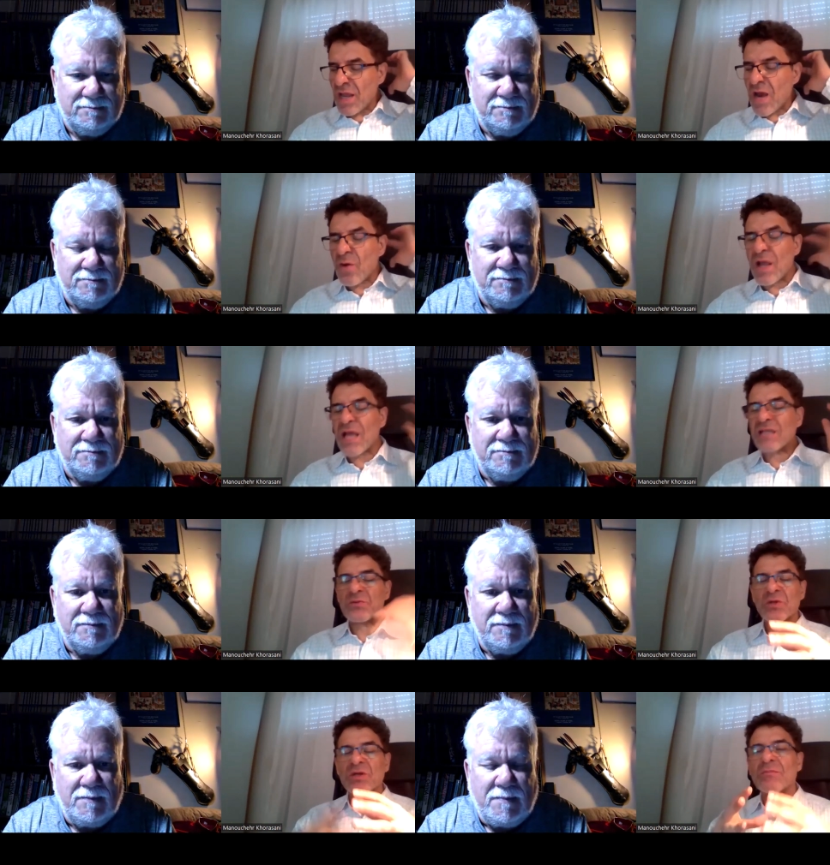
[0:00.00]

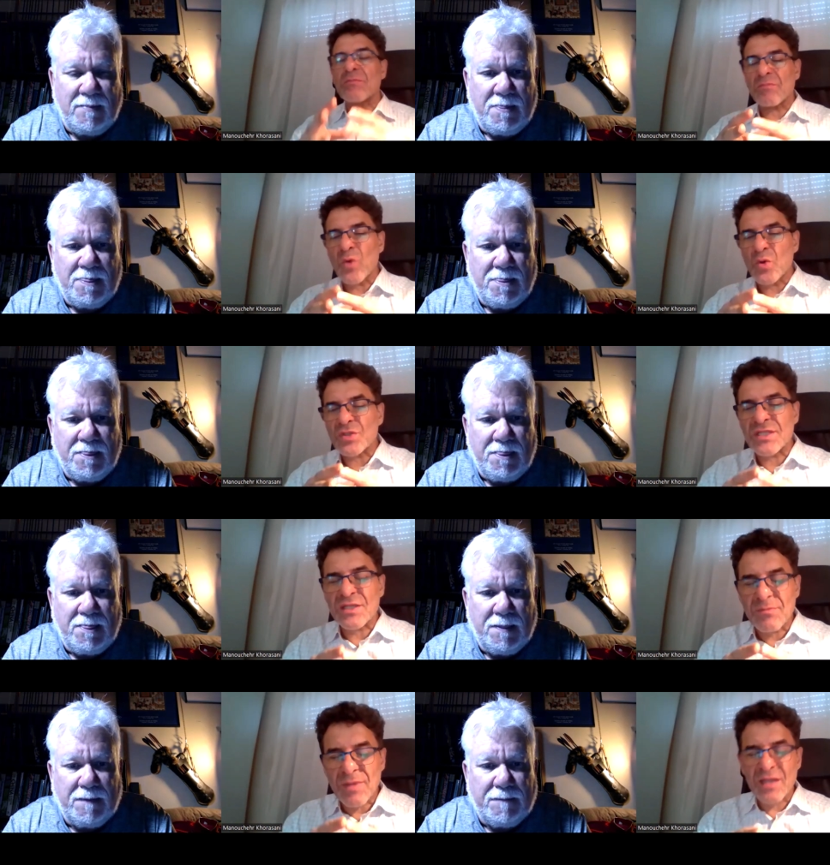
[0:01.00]
Speaker 1: arrowheads were
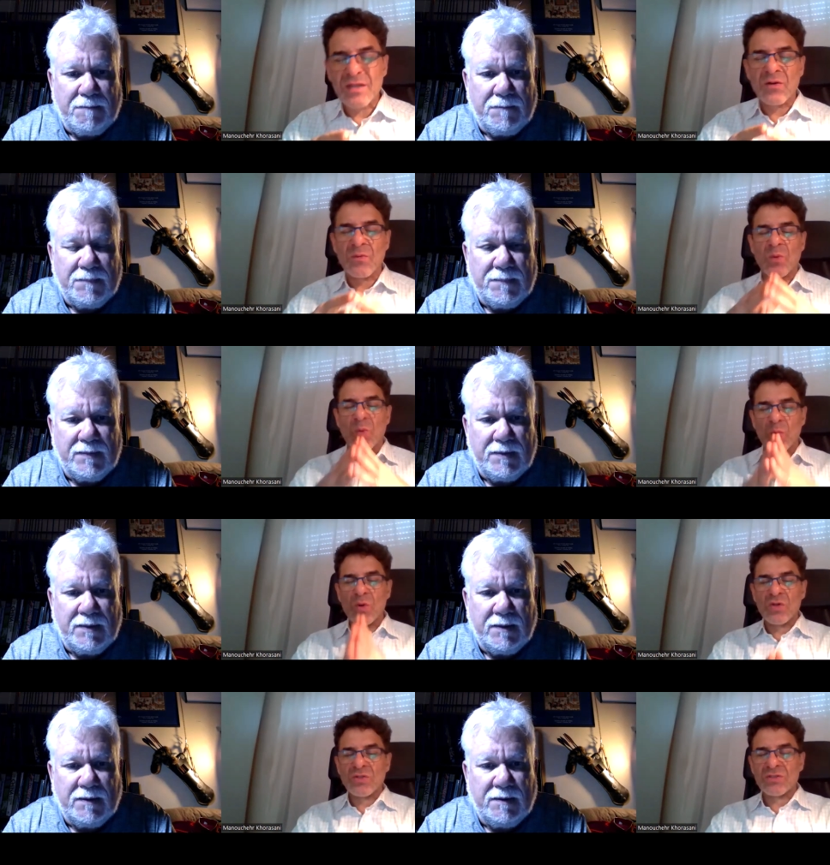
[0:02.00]
mostly made of
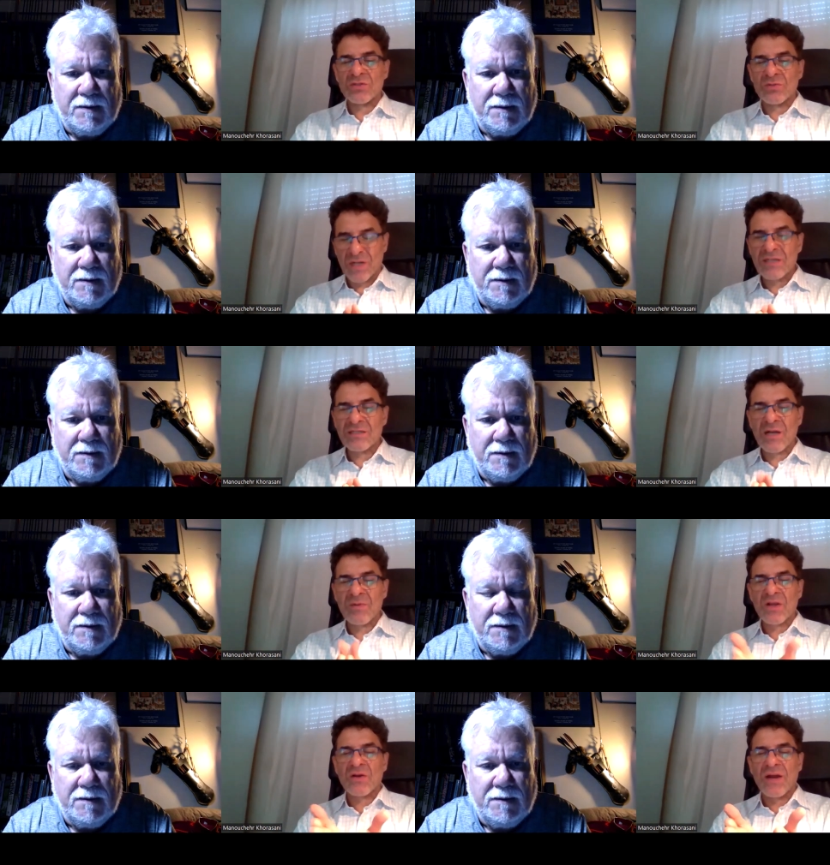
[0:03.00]
wood, right?
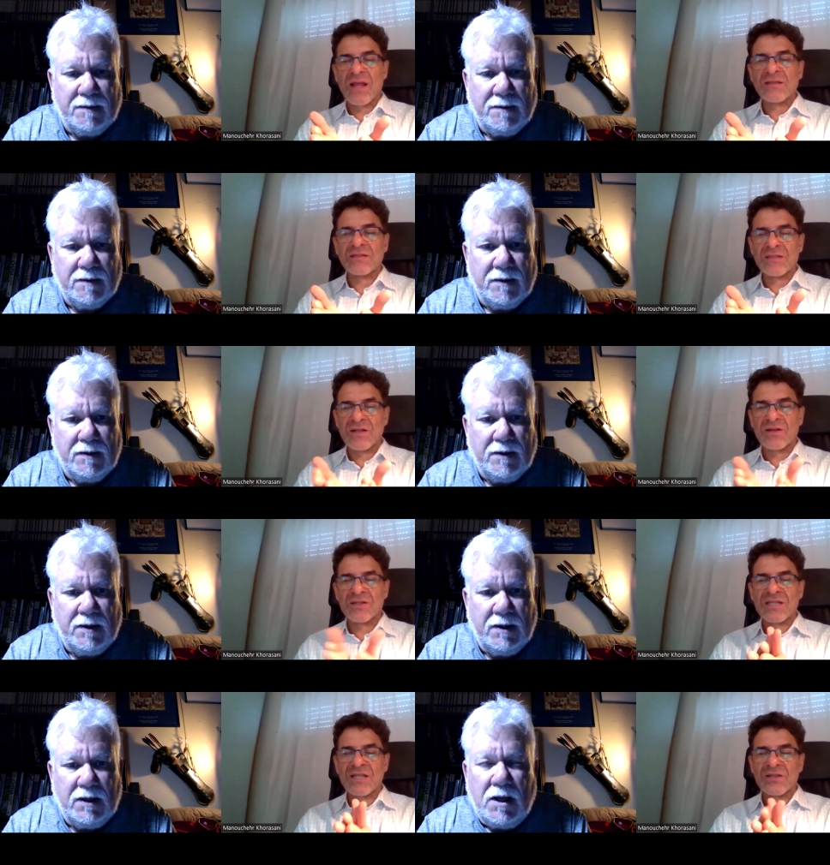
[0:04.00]
Am I correct? Did I
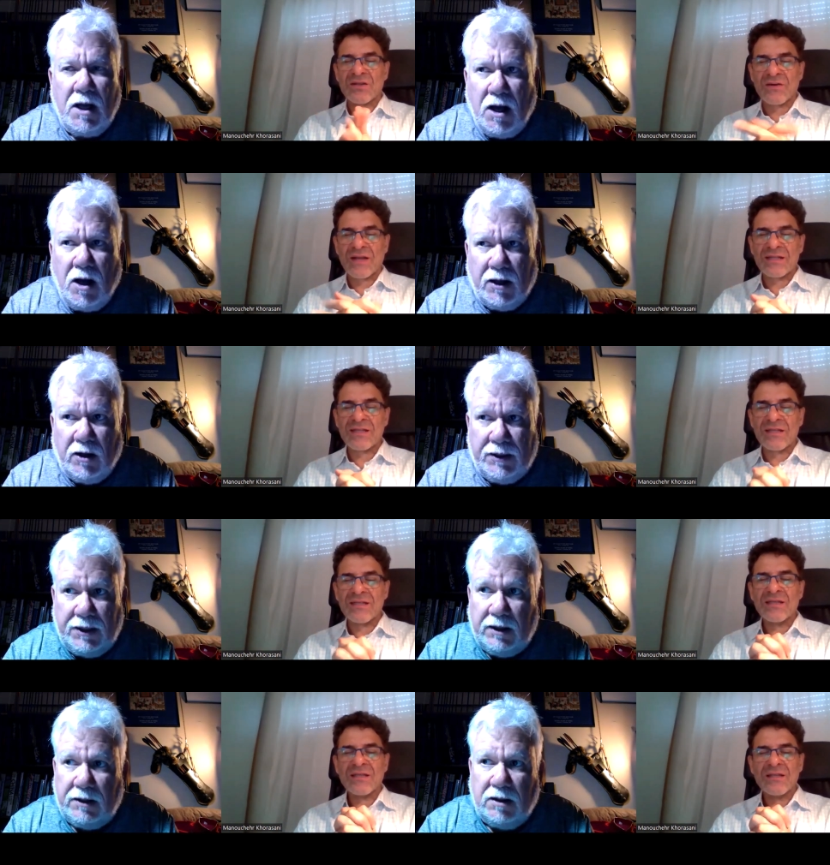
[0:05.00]
understand you correctly? I, I
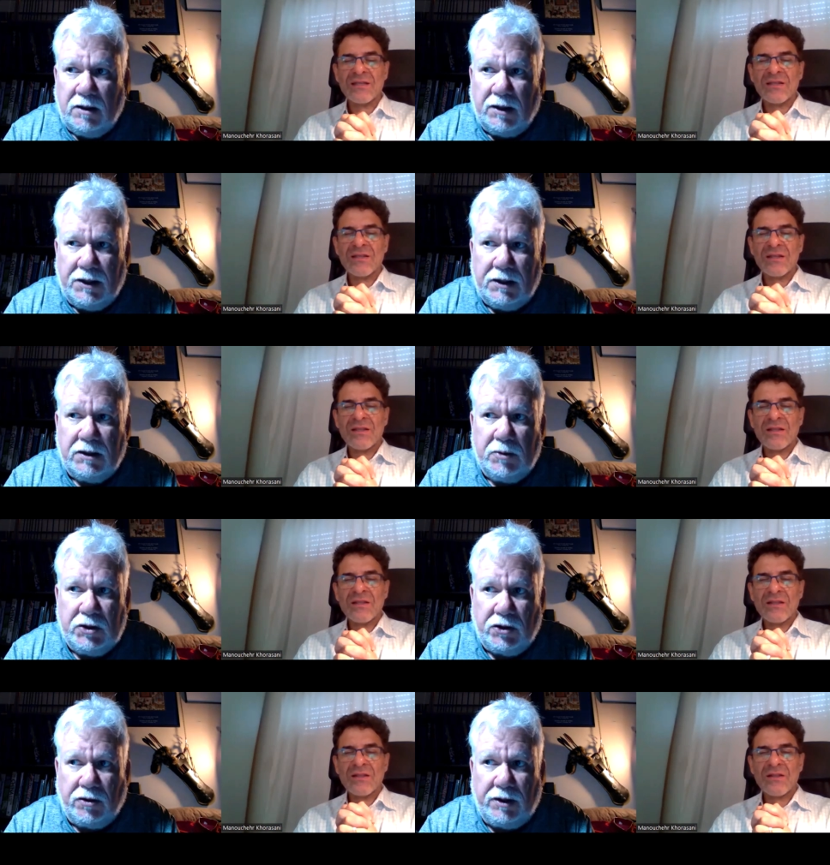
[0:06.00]
think
Speaker 2: I think the
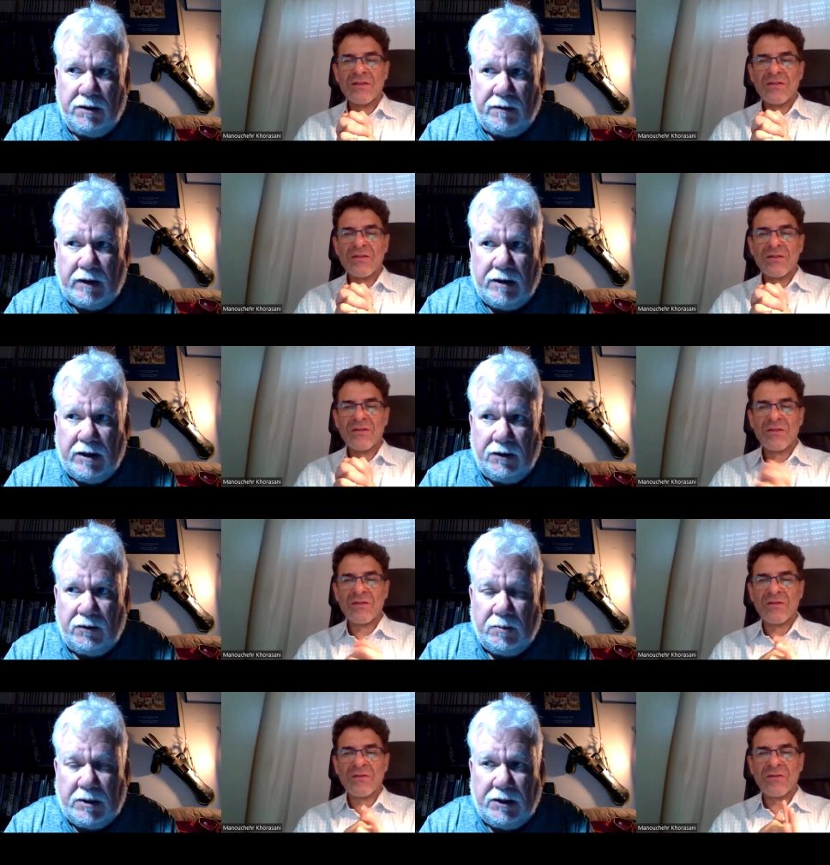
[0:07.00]
majority of arrowheads
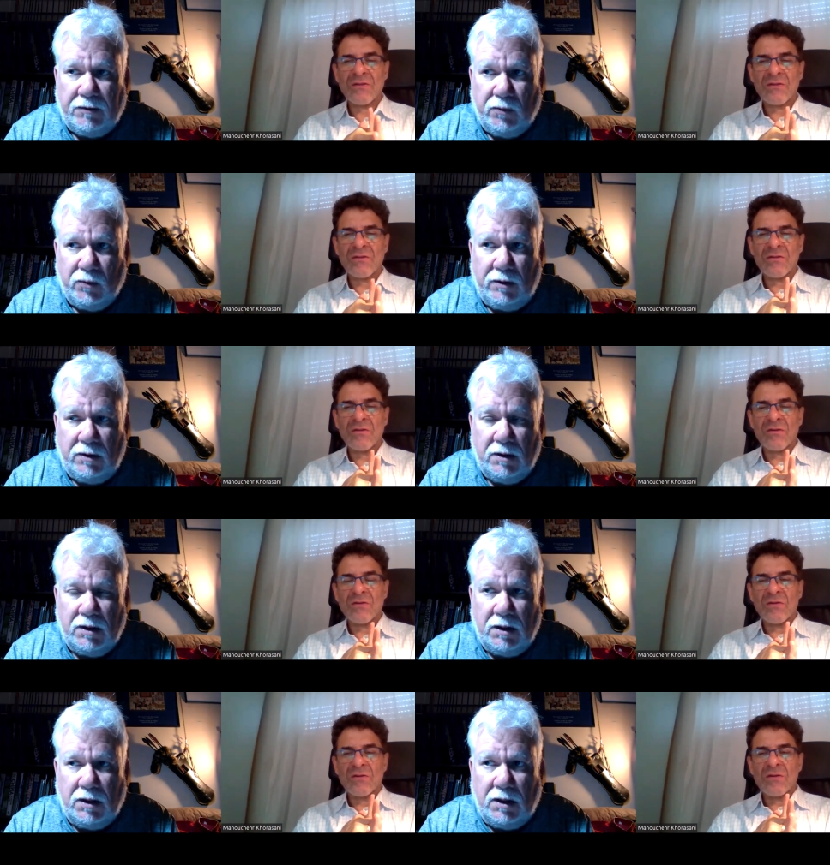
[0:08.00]
were made of wood.
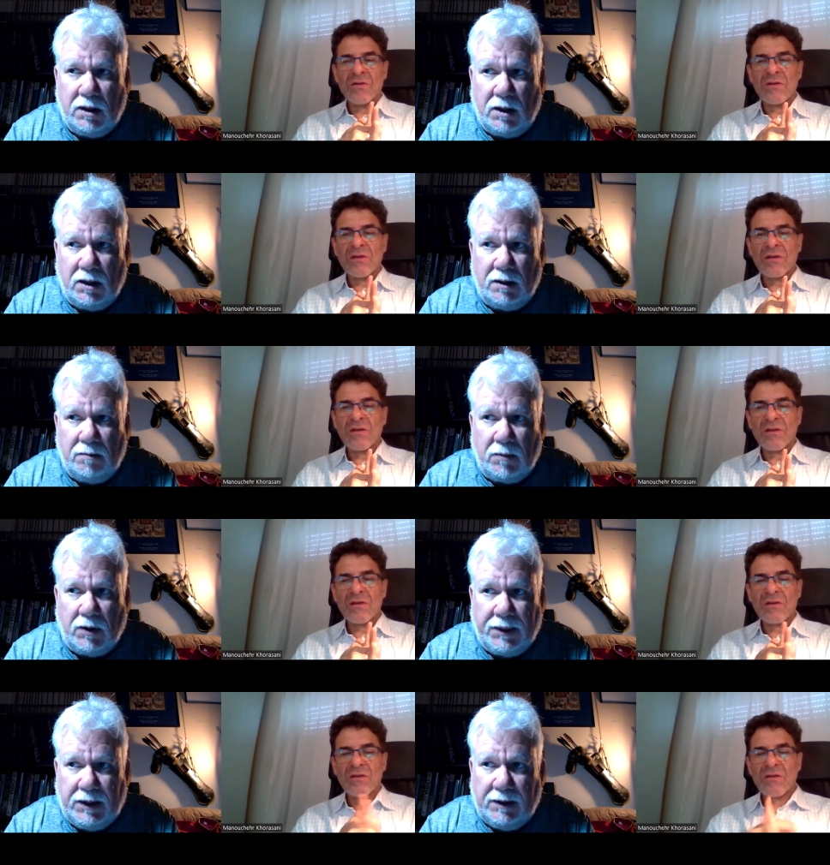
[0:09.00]
Um, I
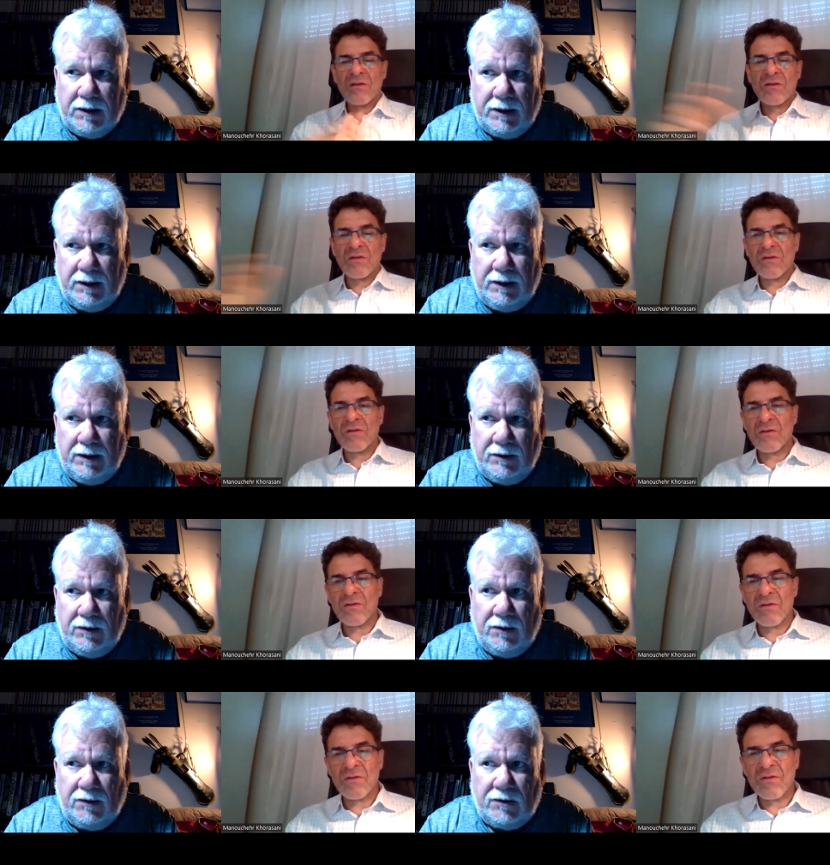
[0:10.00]
think the
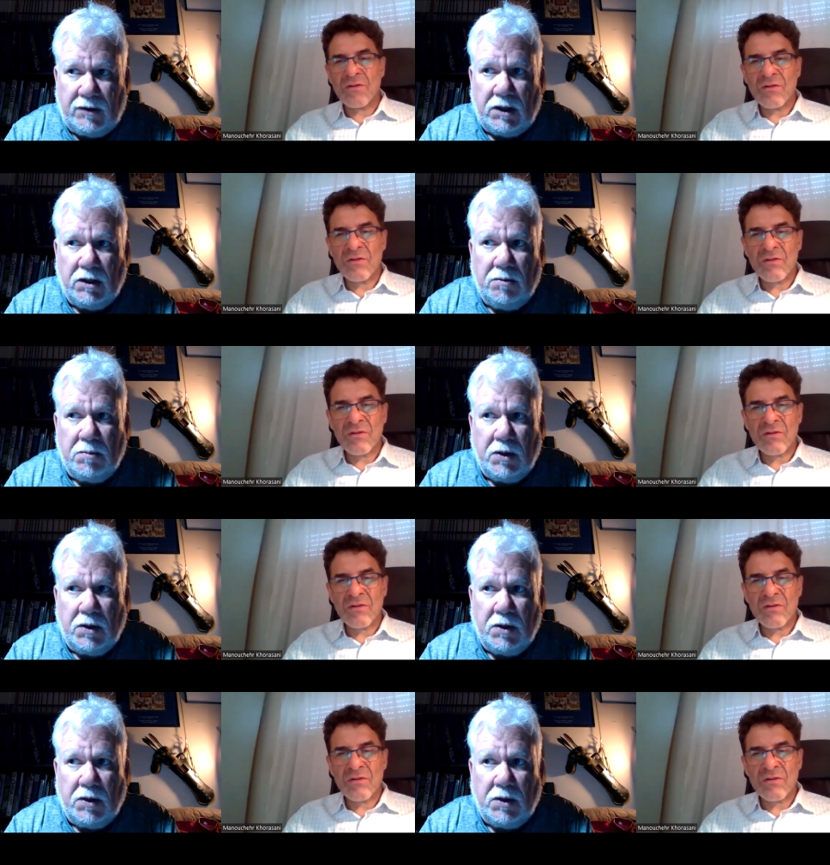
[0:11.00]
second